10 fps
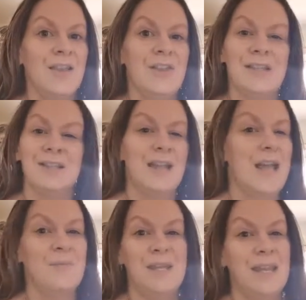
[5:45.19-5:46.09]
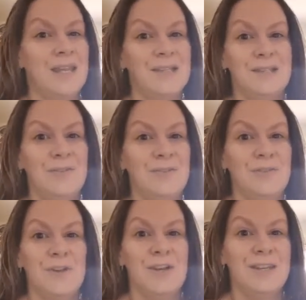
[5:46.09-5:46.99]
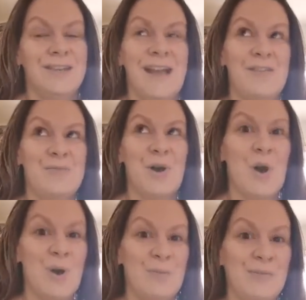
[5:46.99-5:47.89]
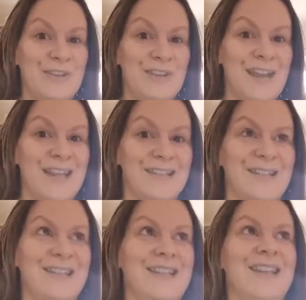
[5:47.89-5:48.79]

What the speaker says: That isn't going to help your kids if you've got to have them at home for the next,